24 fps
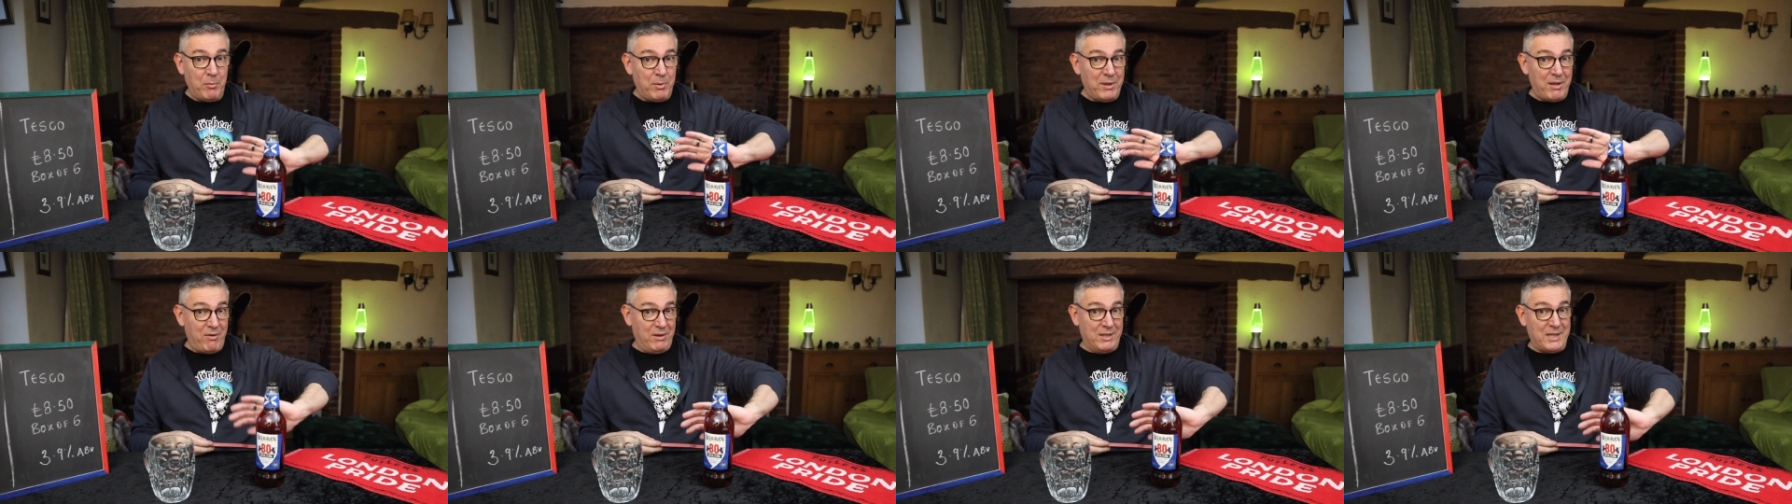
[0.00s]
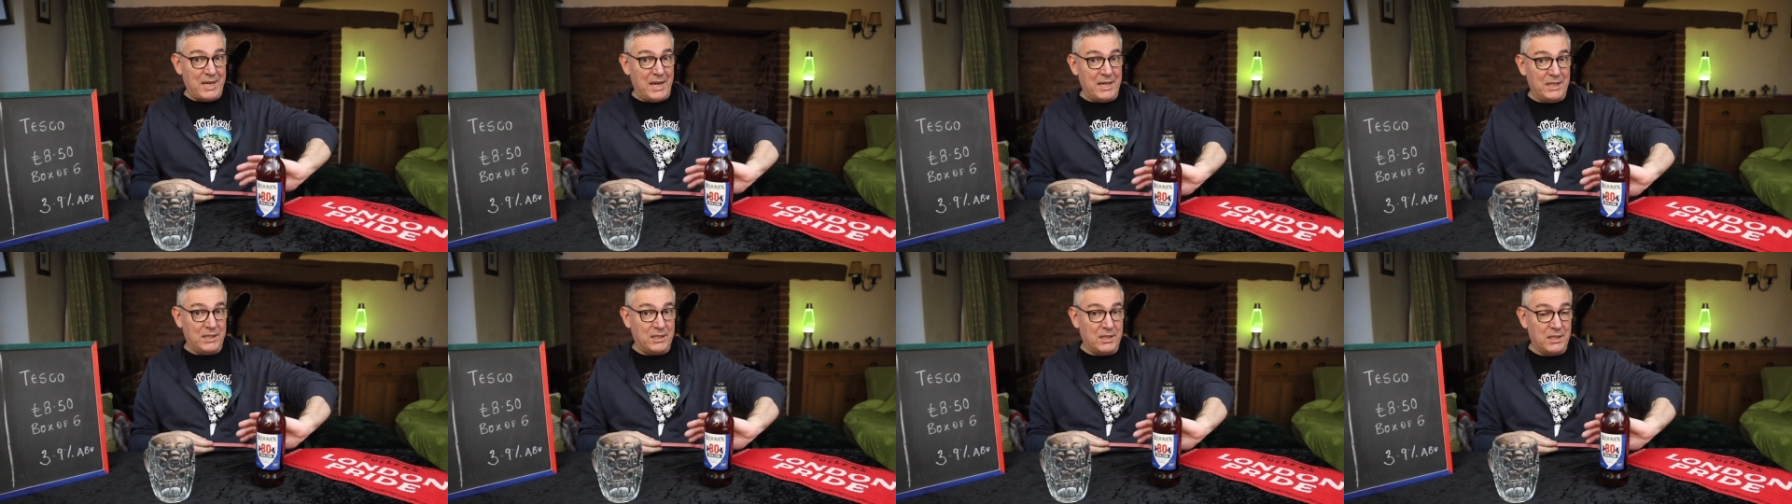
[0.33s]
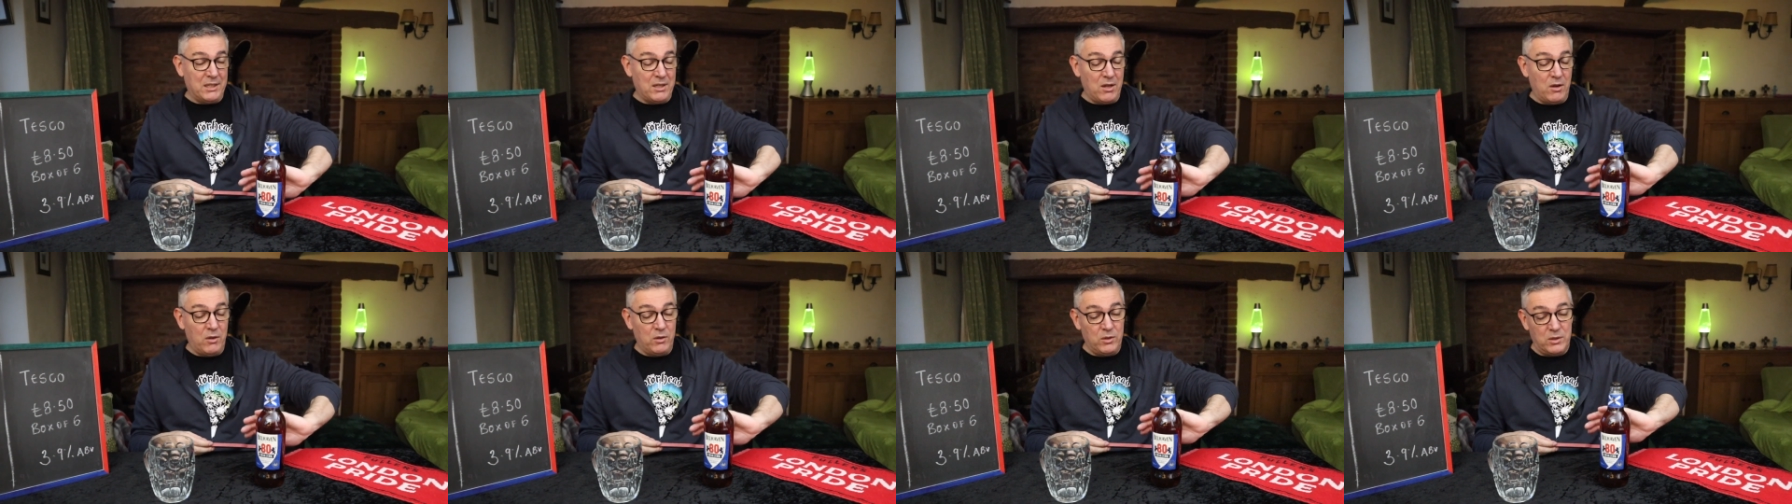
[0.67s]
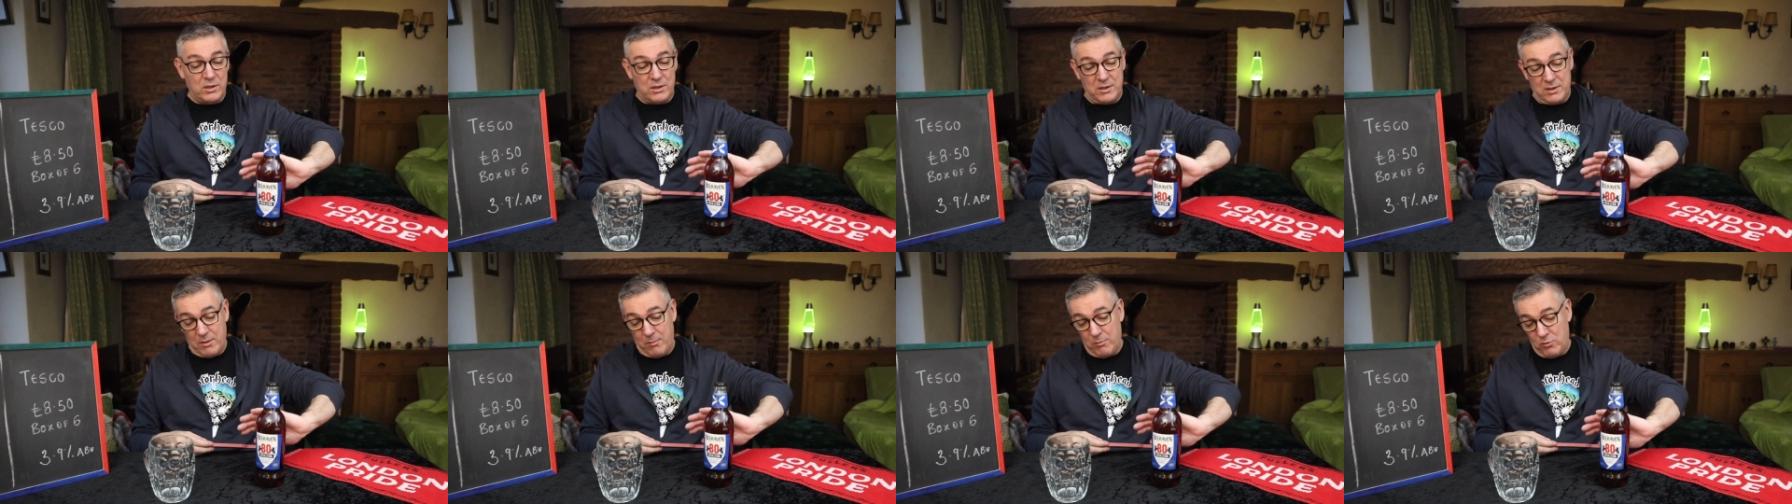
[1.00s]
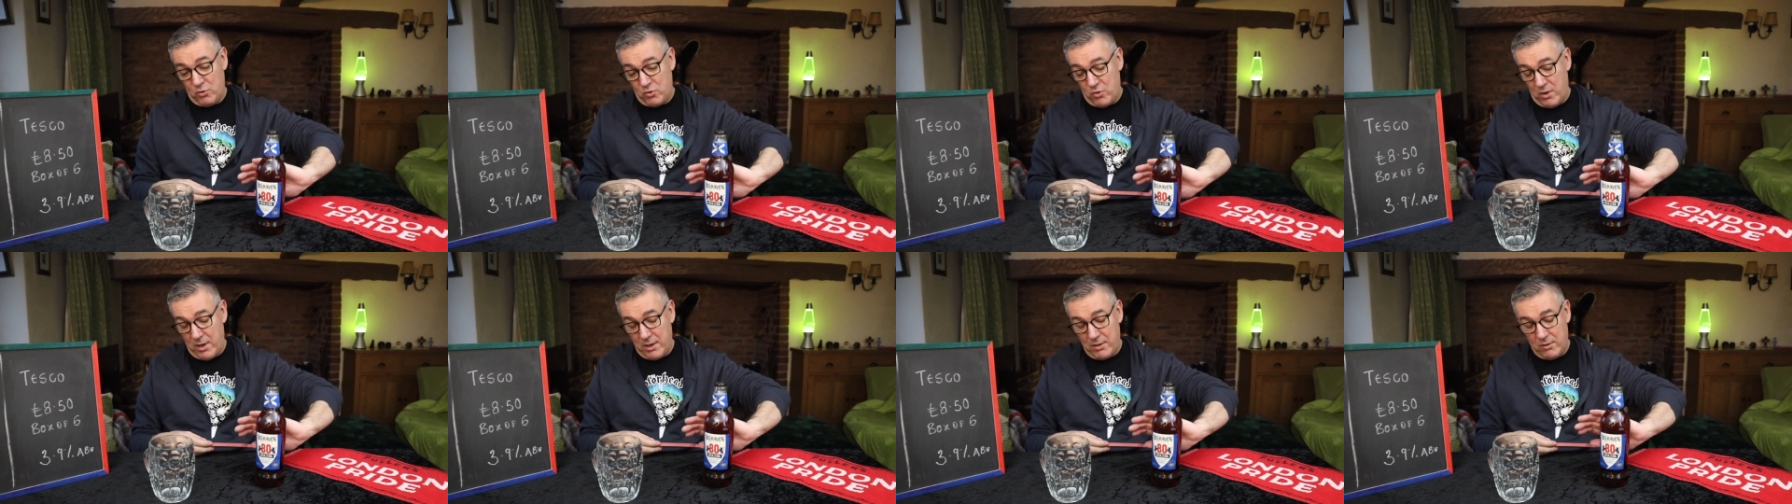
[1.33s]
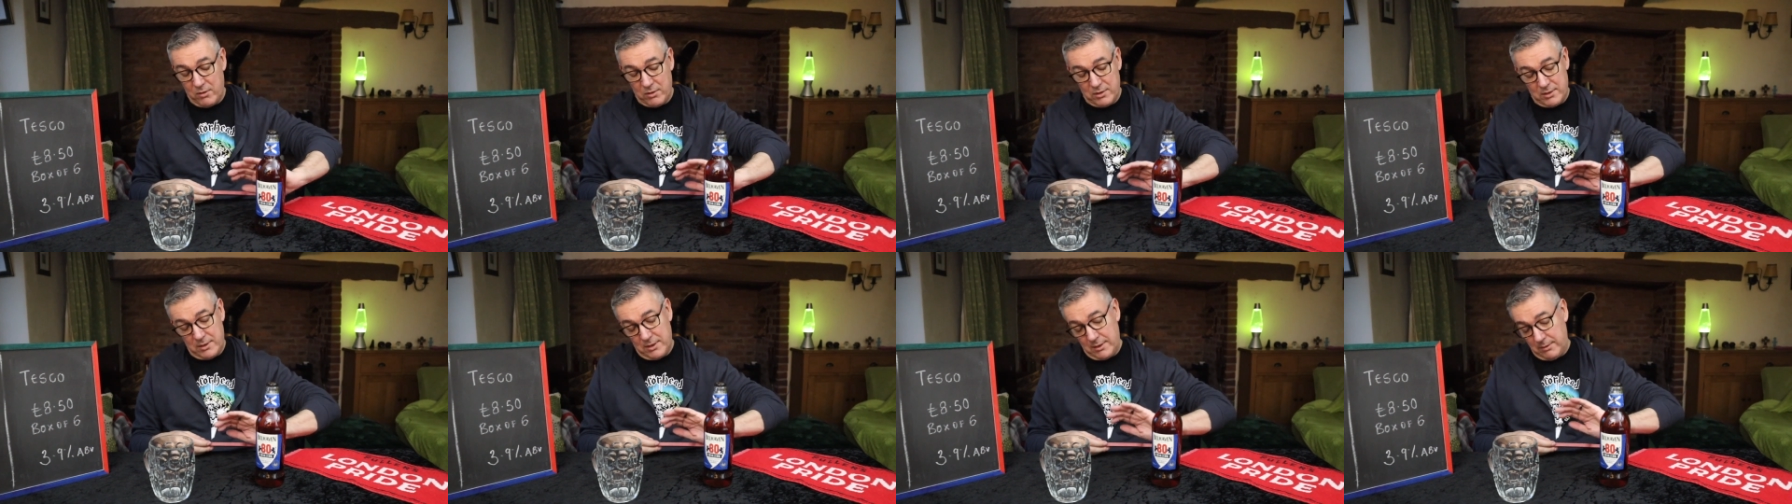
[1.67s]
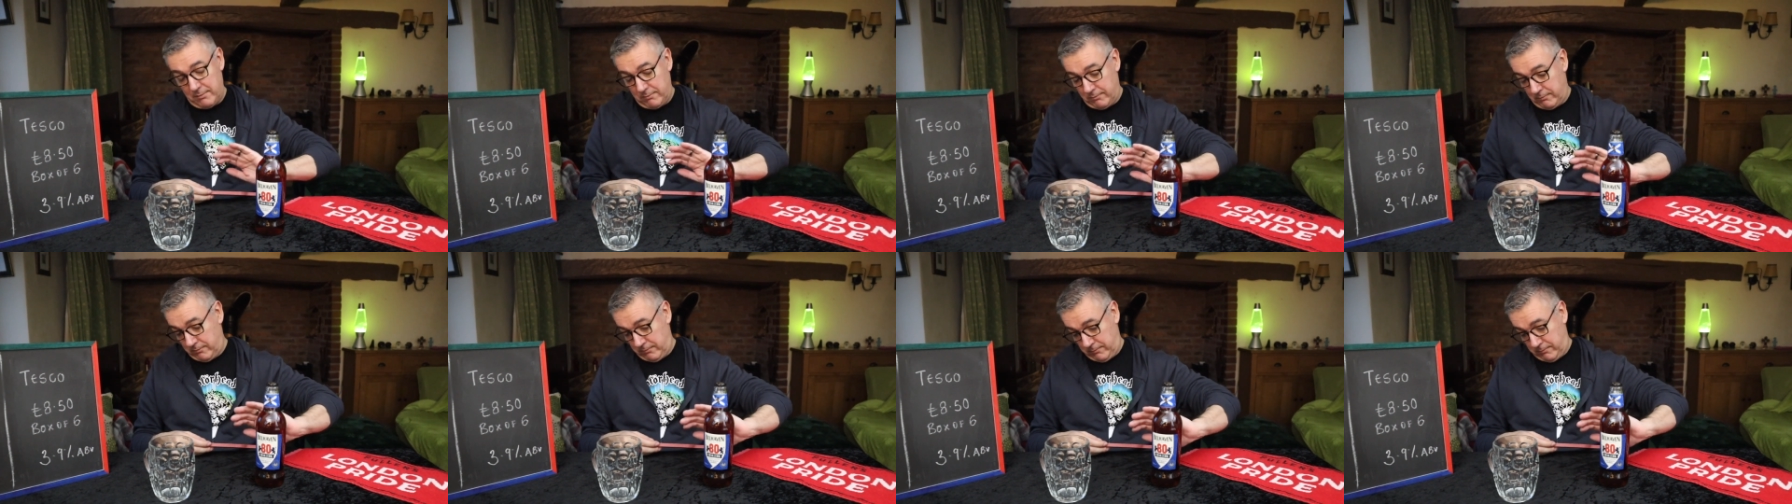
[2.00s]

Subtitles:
but there are tasting notes, so I'm trying not to.